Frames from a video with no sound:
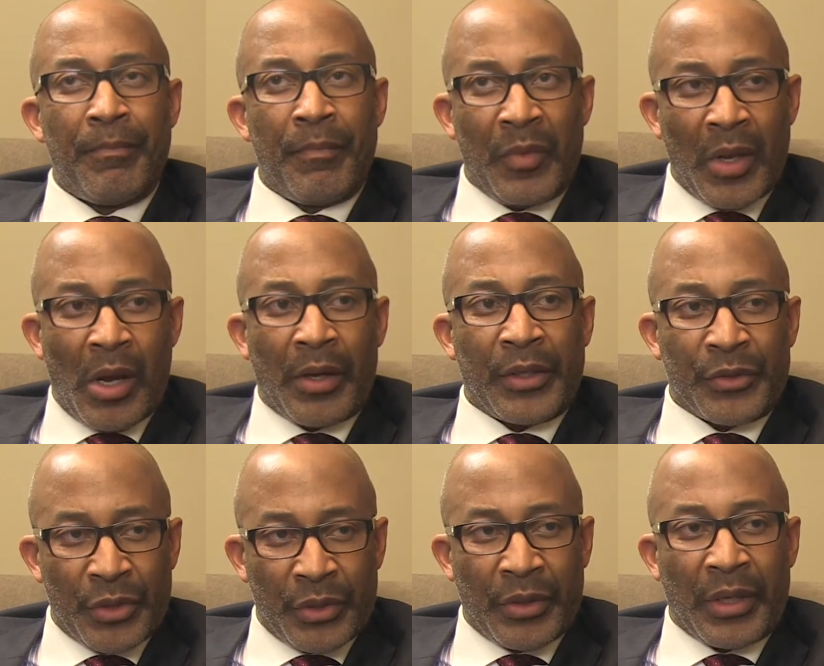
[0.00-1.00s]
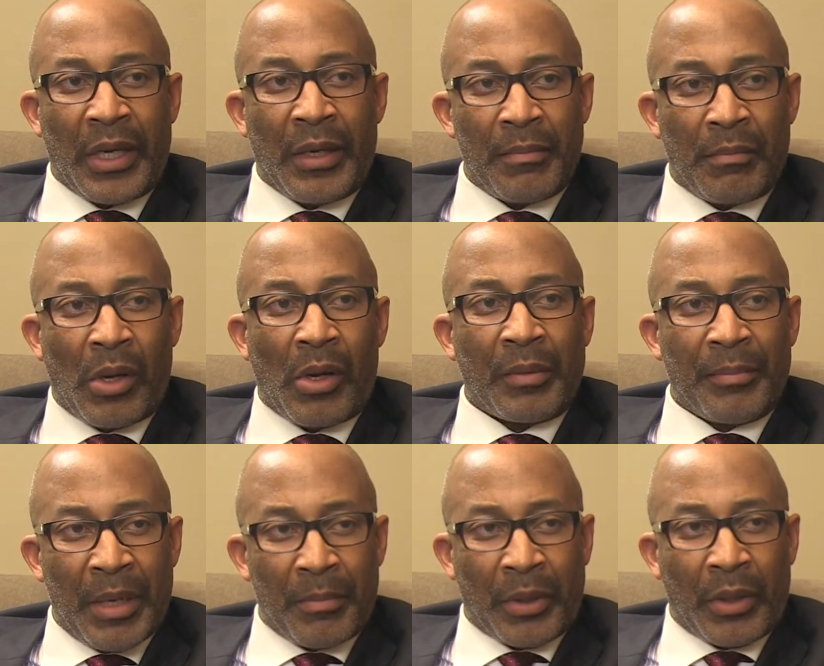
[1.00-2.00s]
non-attorney BOG
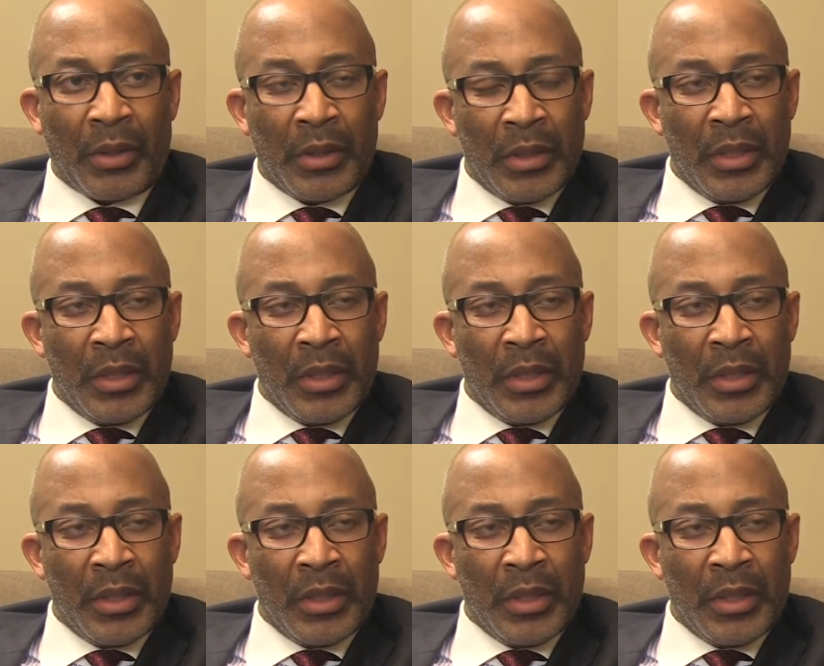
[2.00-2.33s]
member,